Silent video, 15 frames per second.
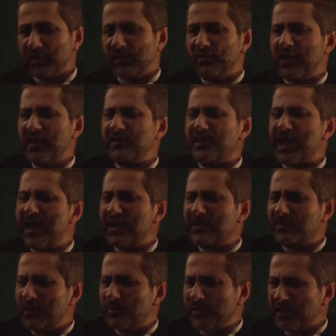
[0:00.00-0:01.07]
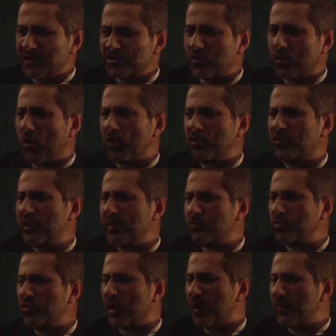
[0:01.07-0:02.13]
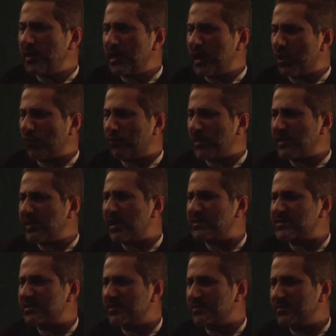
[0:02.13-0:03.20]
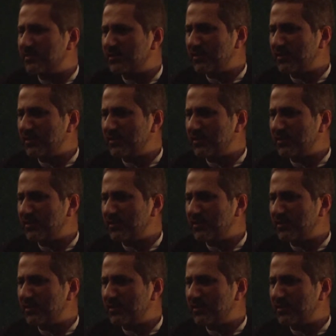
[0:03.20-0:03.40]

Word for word: then take them and escort them to the Kabila of Bani Asad.